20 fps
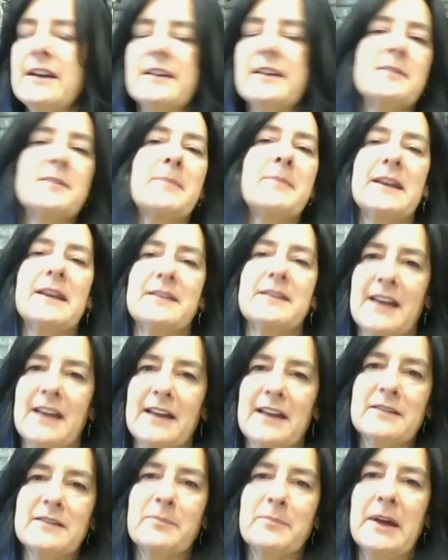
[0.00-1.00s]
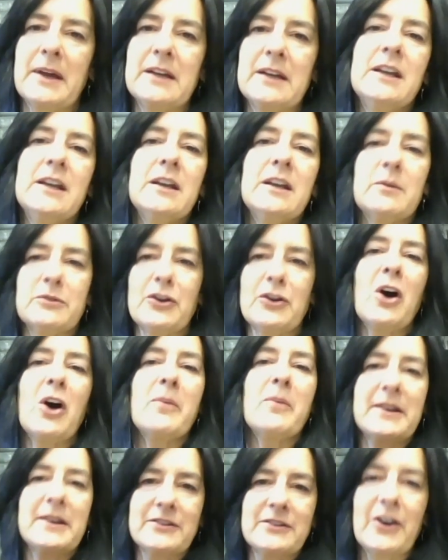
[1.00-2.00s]
Doesn't make sense, but it was all
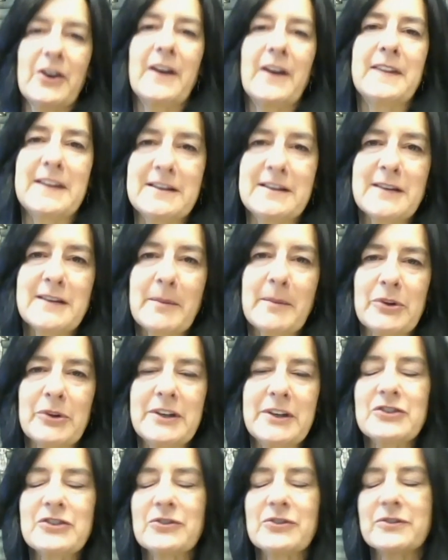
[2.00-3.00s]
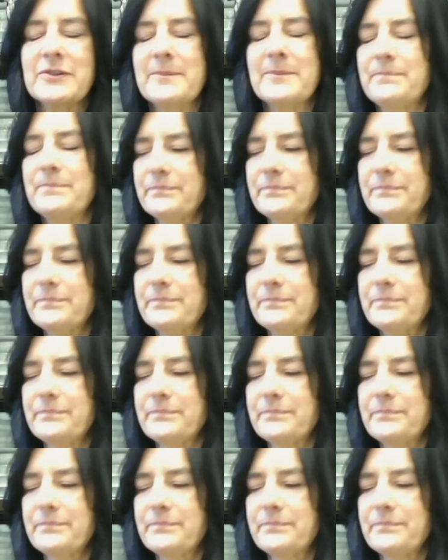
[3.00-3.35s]
based on these double initials.